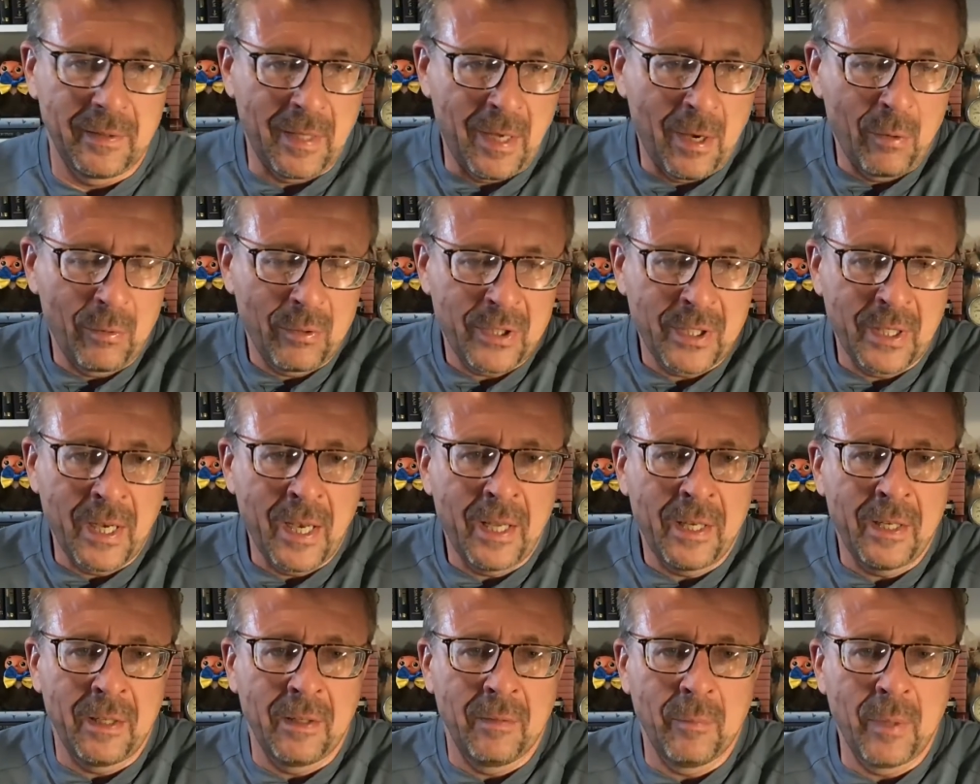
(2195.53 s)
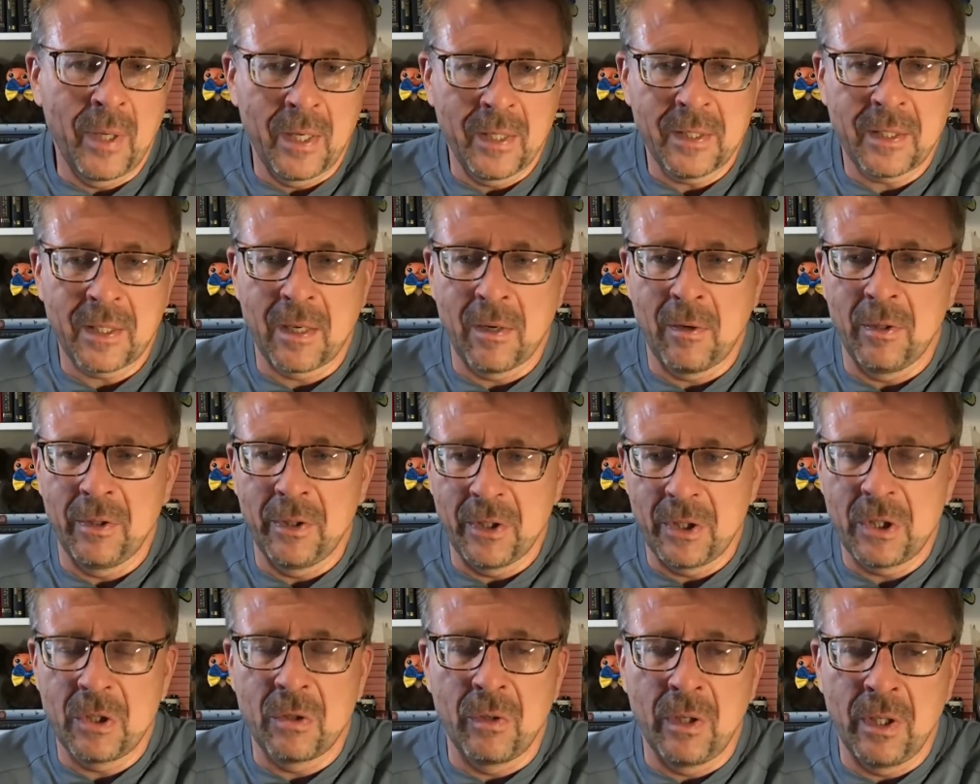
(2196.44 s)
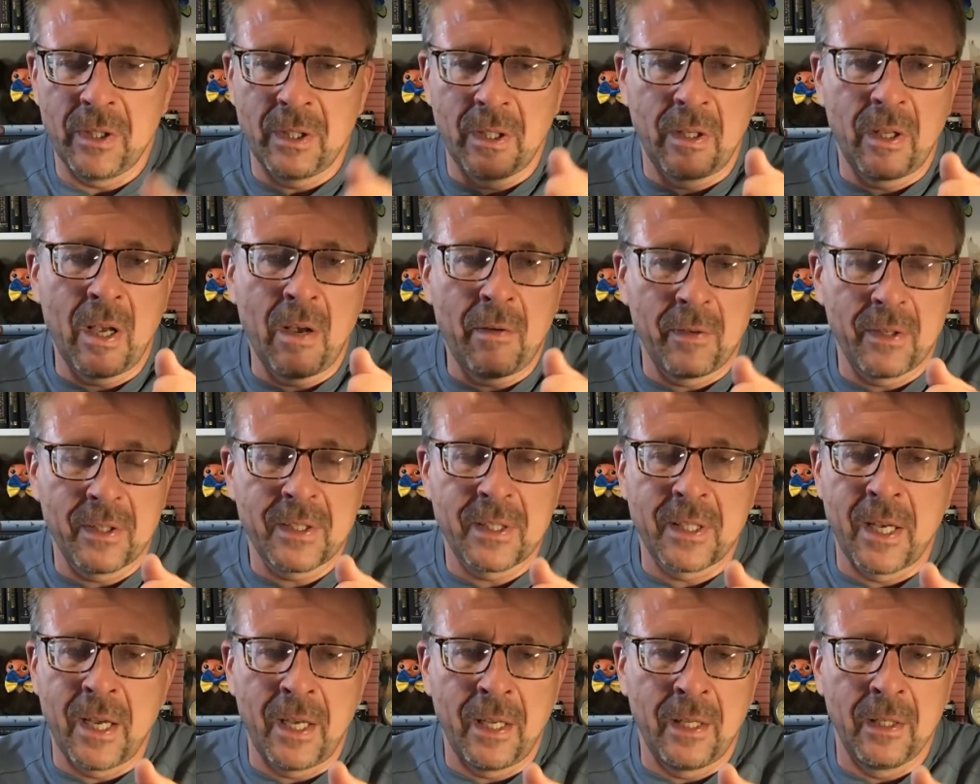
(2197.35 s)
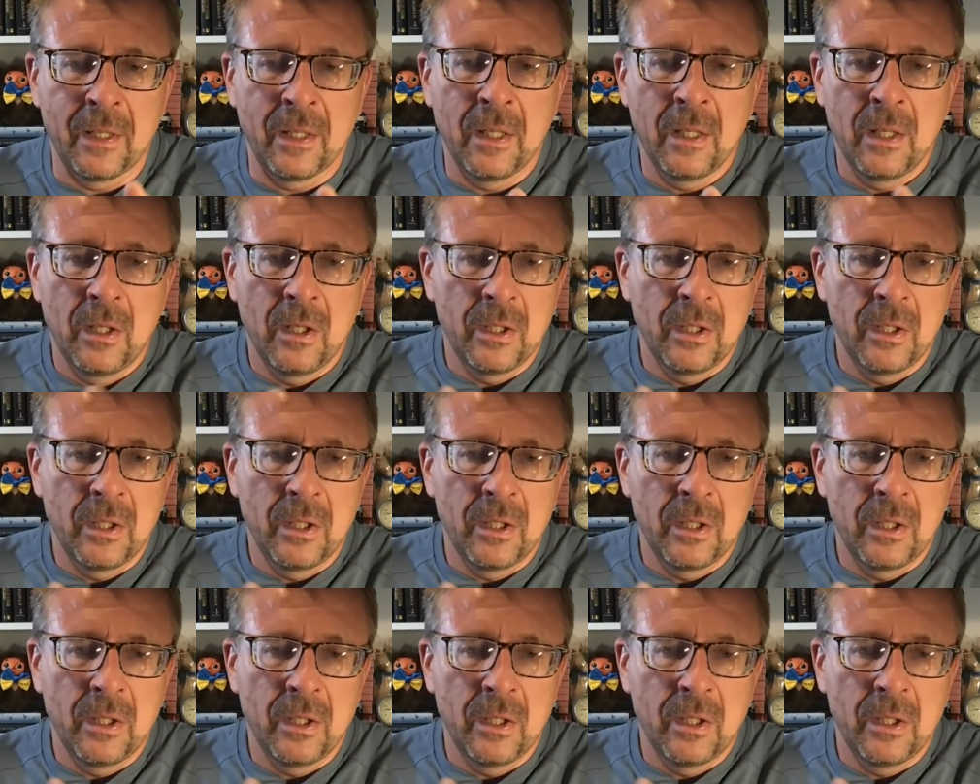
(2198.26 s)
outside in Moscow on the street and you have a sign